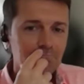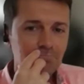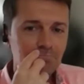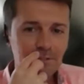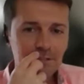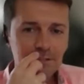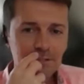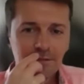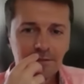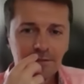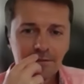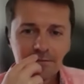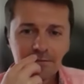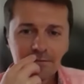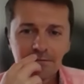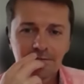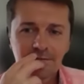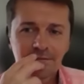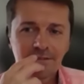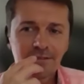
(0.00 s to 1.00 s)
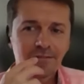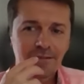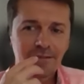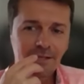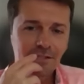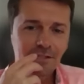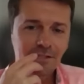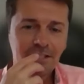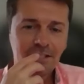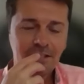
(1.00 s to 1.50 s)
things
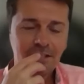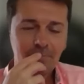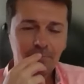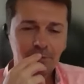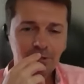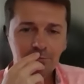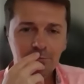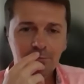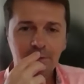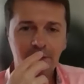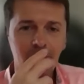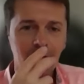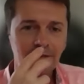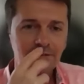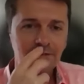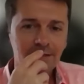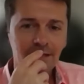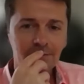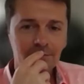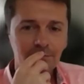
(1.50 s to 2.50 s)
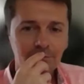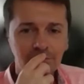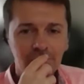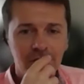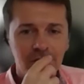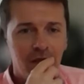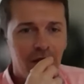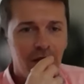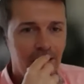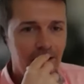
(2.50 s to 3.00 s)
like GTP3 will start to
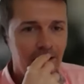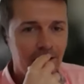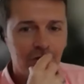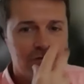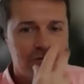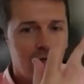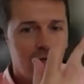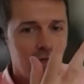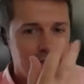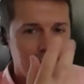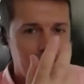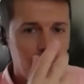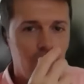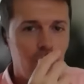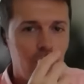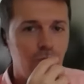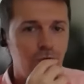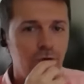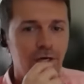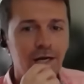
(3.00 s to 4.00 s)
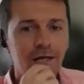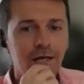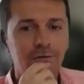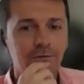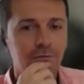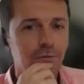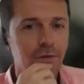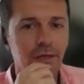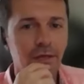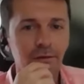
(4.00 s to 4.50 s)
say, should I take an umbrella
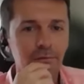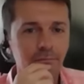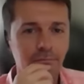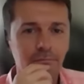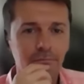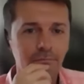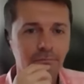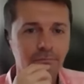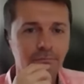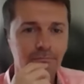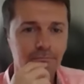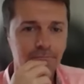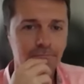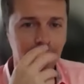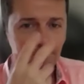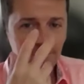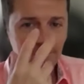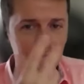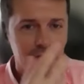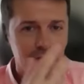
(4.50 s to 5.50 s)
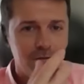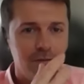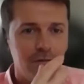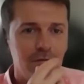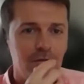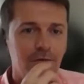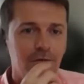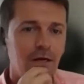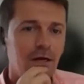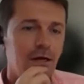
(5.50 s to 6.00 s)
today?
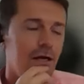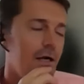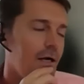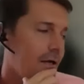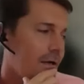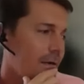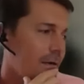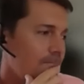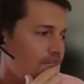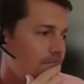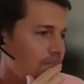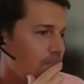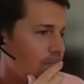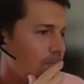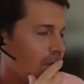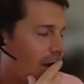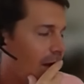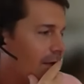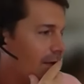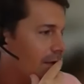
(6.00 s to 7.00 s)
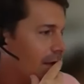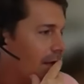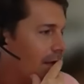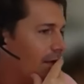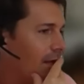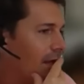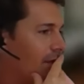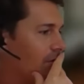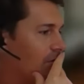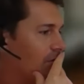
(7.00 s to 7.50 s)

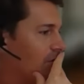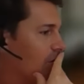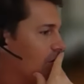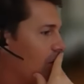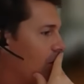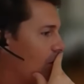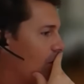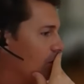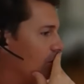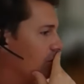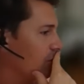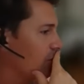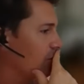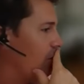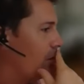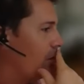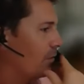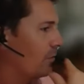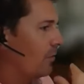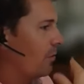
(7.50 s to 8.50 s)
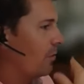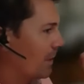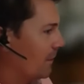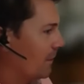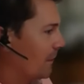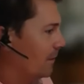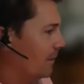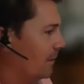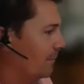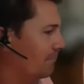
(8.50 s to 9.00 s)
And so on, or can
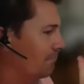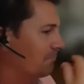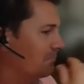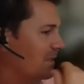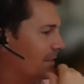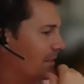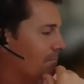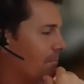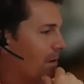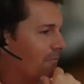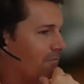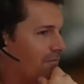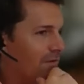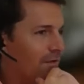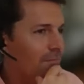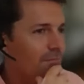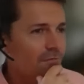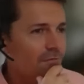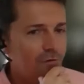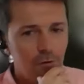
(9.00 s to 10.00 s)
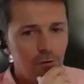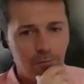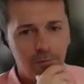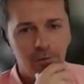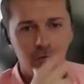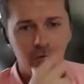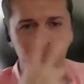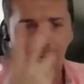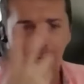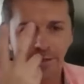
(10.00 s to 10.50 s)
I get my flip-flop,
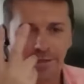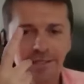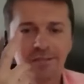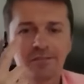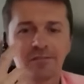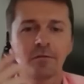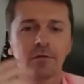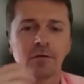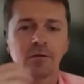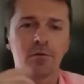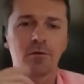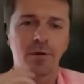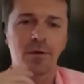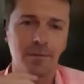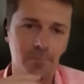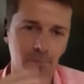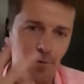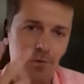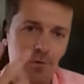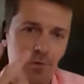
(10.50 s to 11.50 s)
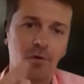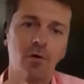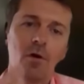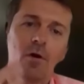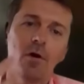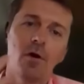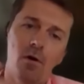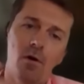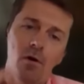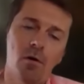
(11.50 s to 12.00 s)
or do I need sun cream, or
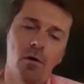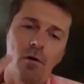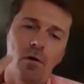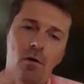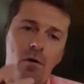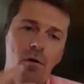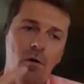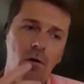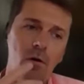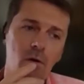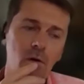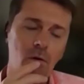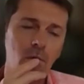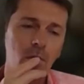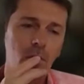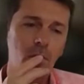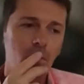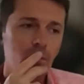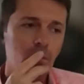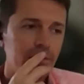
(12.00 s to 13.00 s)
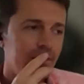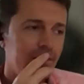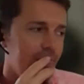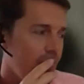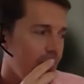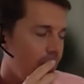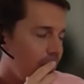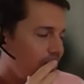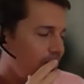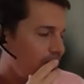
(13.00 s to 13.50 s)

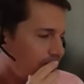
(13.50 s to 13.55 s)
whatever?